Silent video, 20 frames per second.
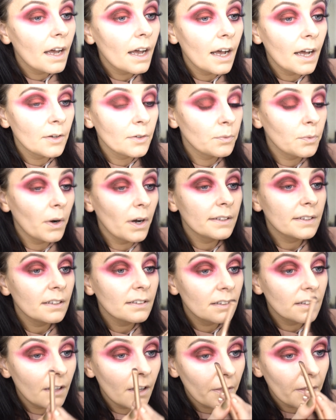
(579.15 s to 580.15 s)
And what I
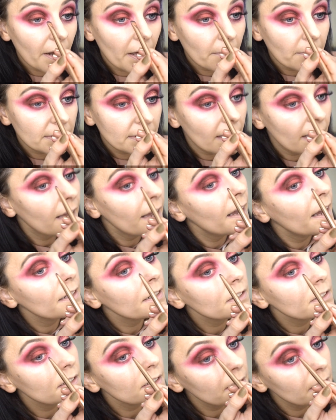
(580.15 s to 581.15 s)
did in the other eye was I
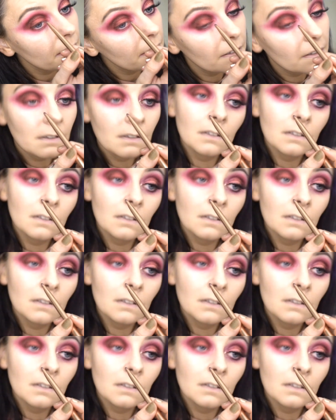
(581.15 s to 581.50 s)
actually